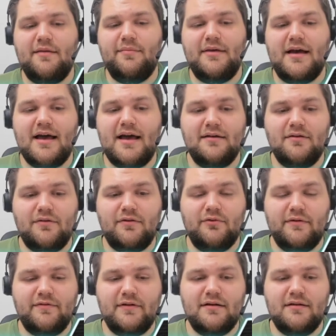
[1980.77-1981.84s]
behind on the
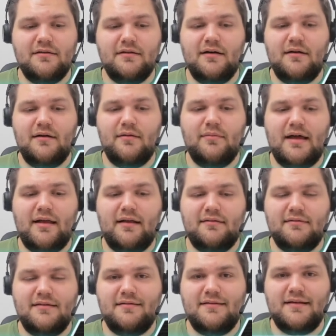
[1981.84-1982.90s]
river
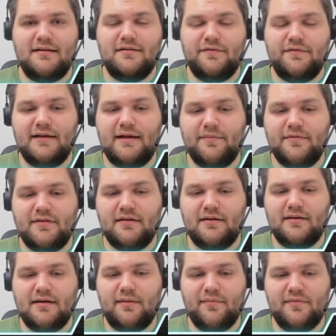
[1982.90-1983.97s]
as the 6 of clubs
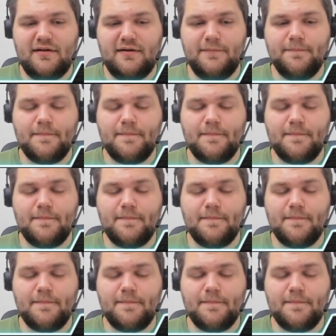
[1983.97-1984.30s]
comes in.